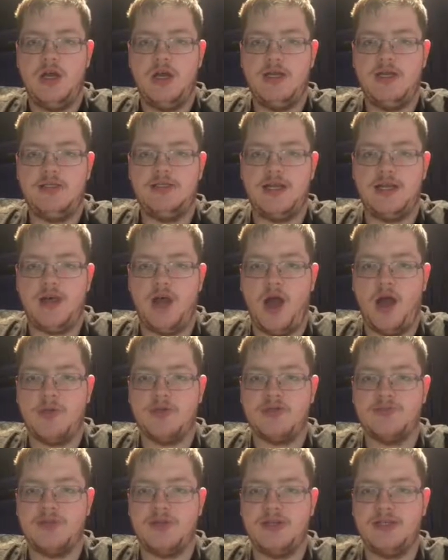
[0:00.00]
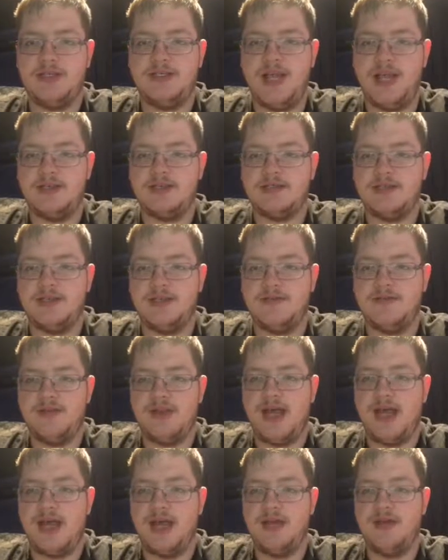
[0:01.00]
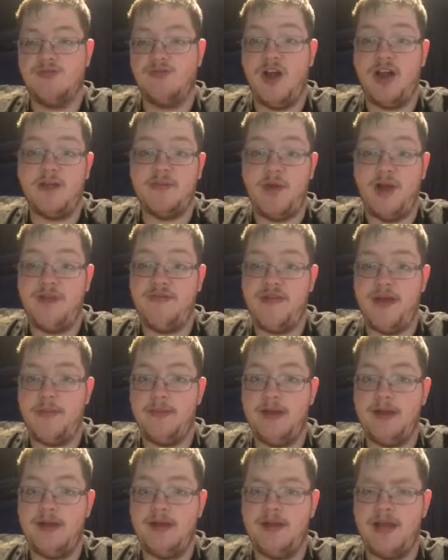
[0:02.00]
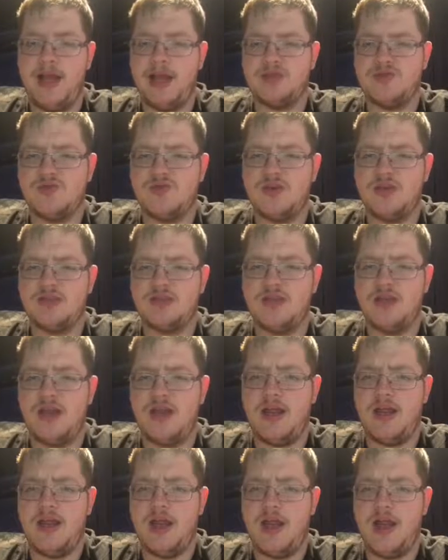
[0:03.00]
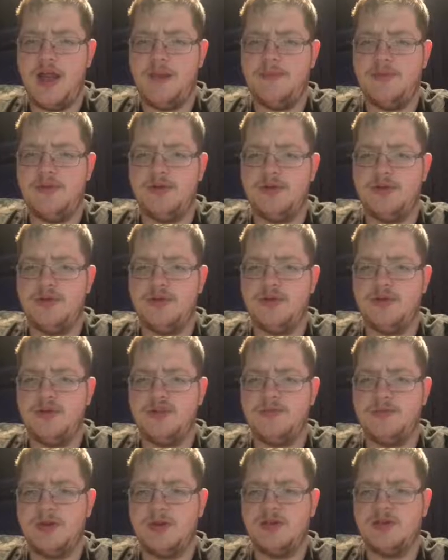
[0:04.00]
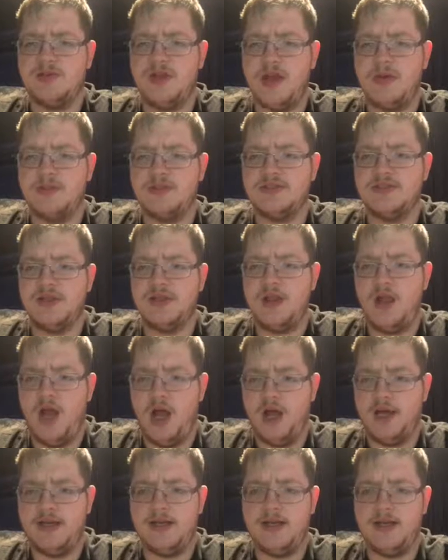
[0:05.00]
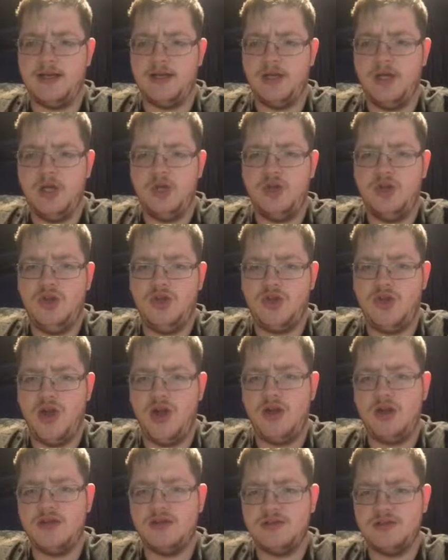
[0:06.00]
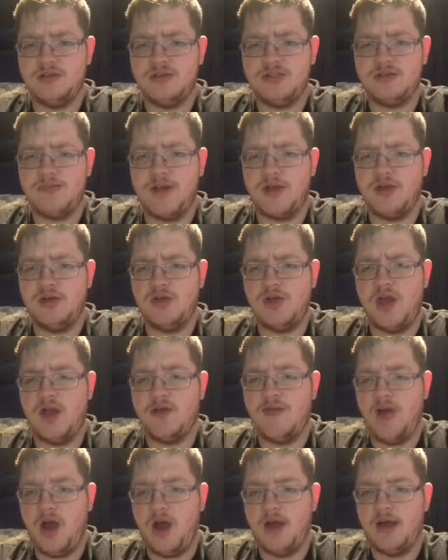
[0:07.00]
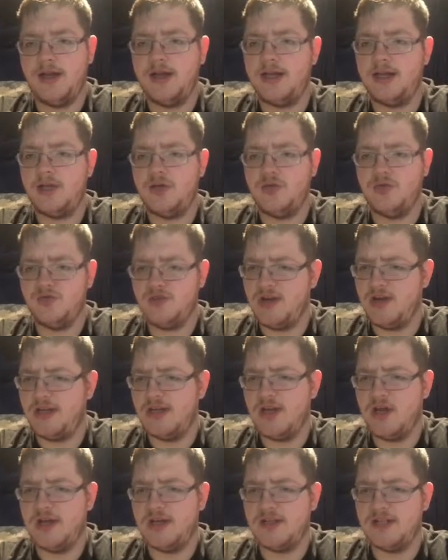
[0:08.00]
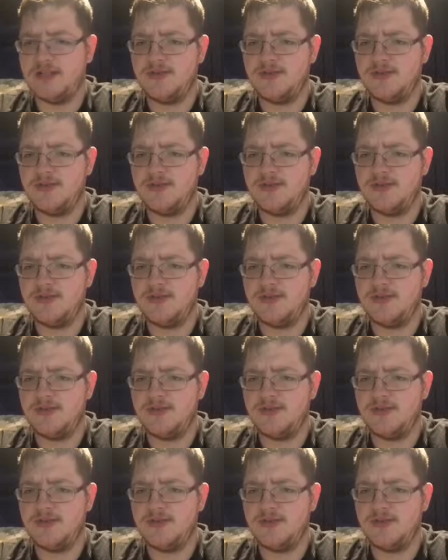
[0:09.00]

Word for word: He said, I was pretty destined for that. It ran in my family. The actual reason it happened was because I was still hiding. You can't spend your life hiding. You really can't.